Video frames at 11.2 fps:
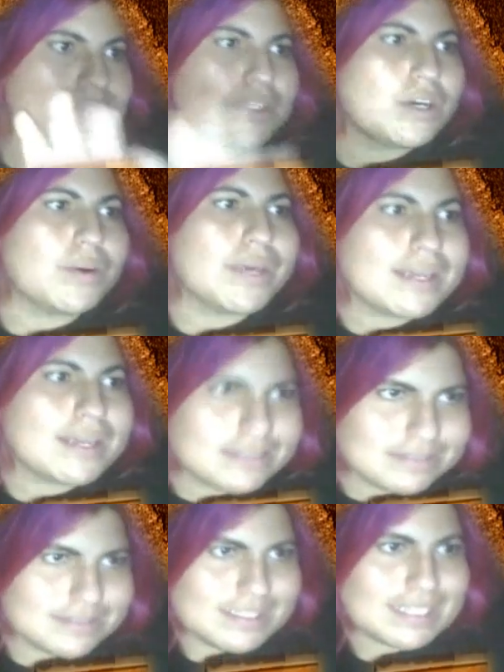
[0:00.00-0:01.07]
go ahead
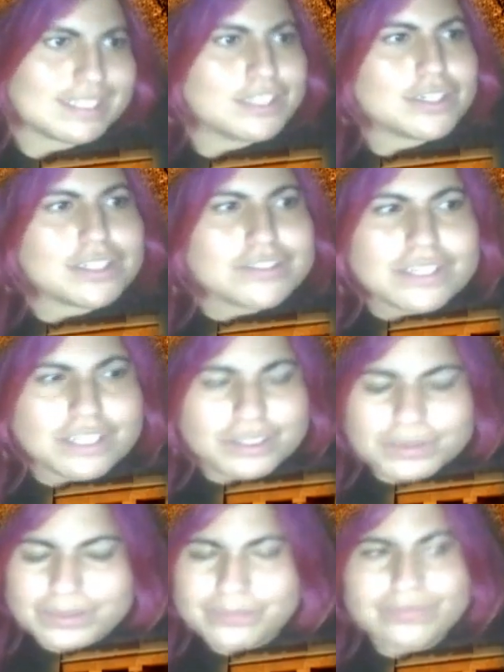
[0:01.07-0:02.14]
and take a look at the
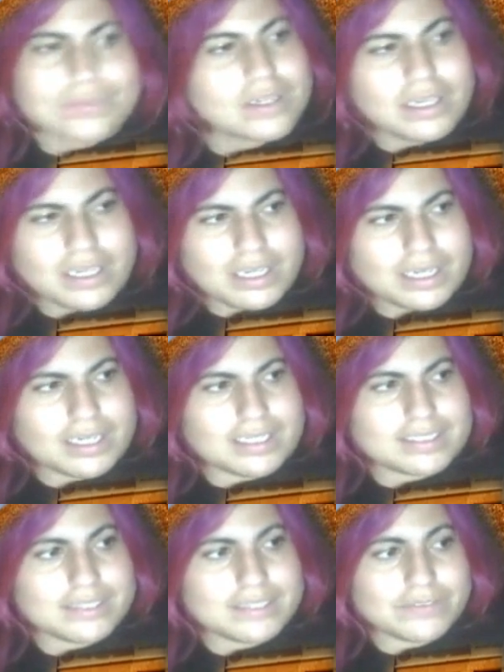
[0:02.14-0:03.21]
video and
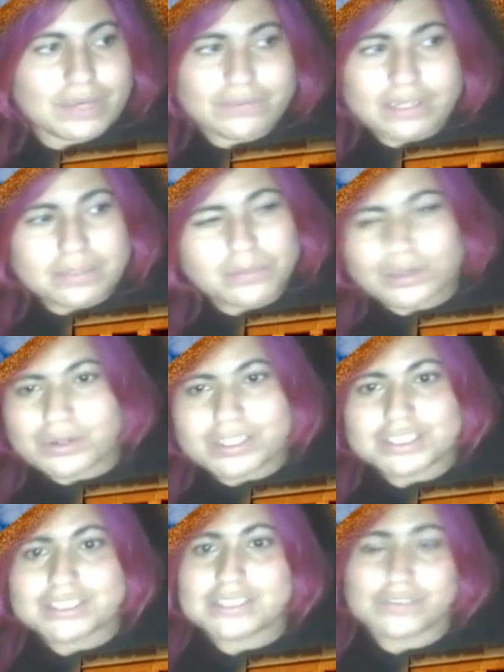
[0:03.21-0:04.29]
and if you have any more
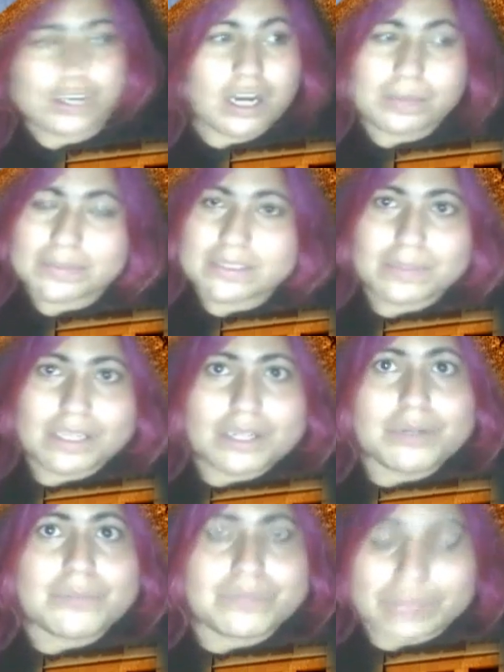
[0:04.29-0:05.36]
questions, leave your comments
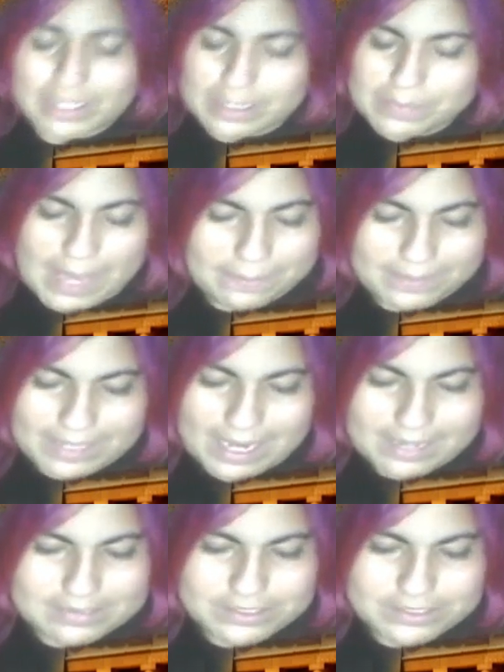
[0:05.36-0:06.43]
below, and I'll be happy to
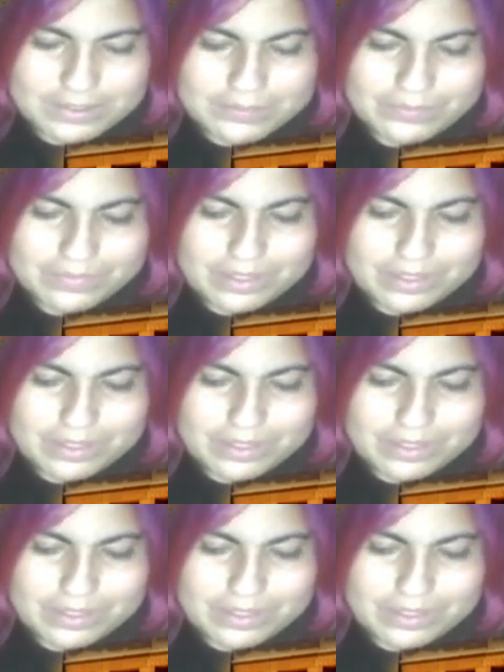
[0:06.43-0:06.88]
answer them.